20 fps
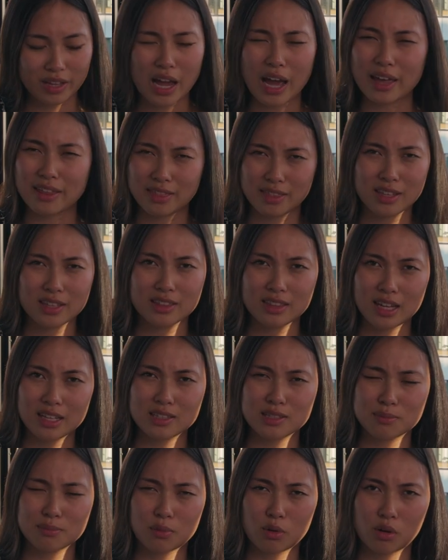I think
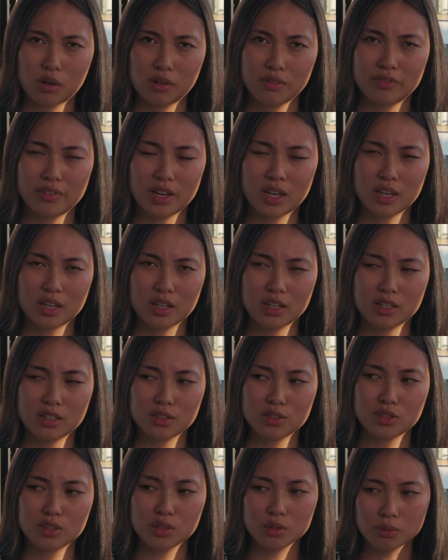that's more of a
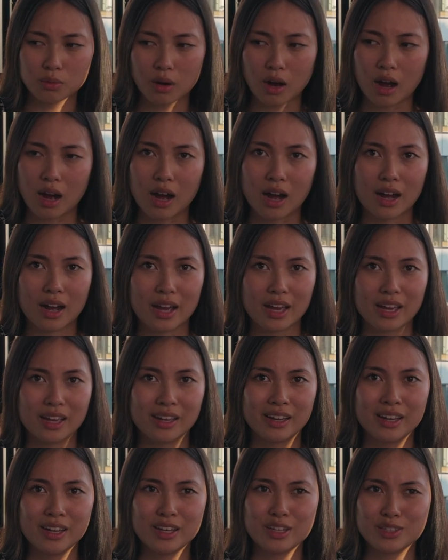
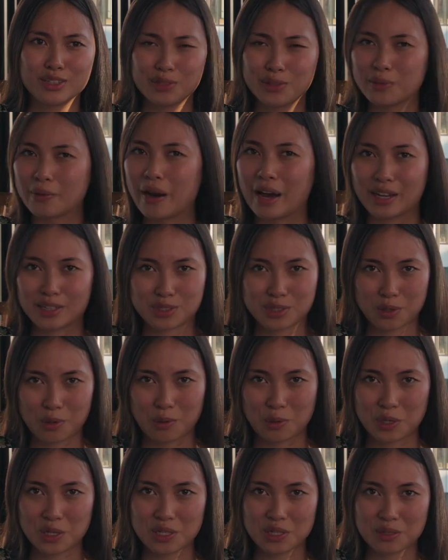UI UX
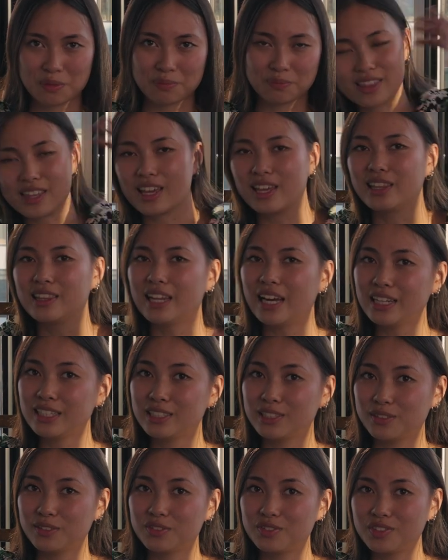course. The
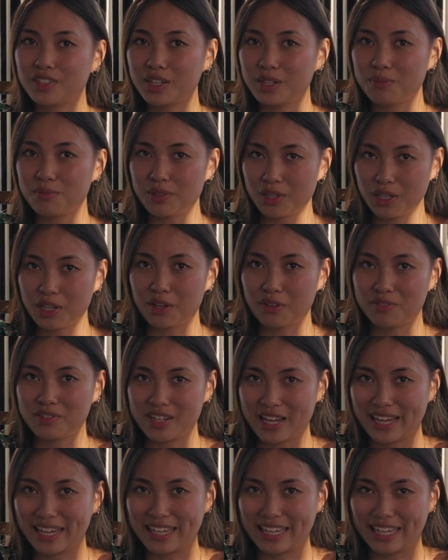electives that I'm thinking of
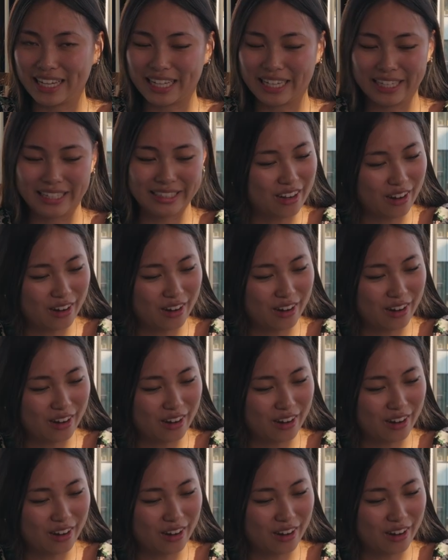taking